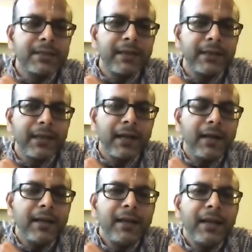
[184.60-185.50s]
Gita
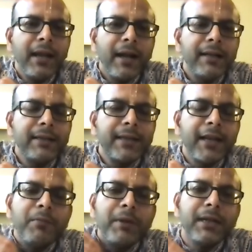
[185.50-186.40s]
and
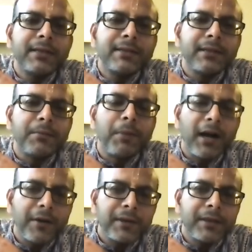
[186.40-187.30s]
10 minutes
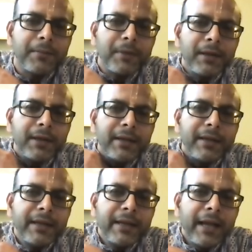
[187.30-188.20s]
Bhagavatam.
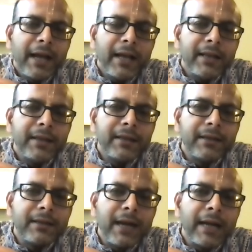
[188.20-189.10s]
And
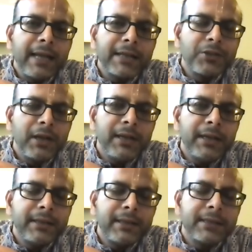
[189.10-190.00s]

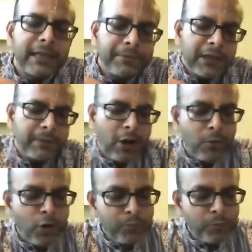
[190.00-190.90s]
it is giving me
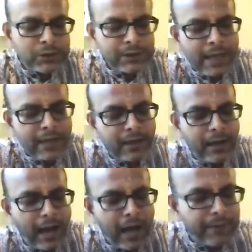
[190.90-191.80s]
almost like
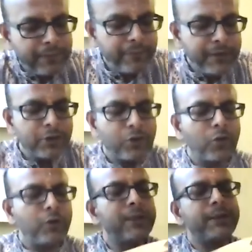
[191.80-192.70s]
a halfway
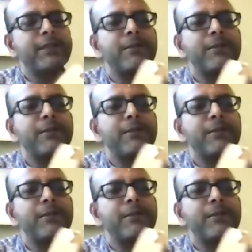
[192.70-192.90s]
through in this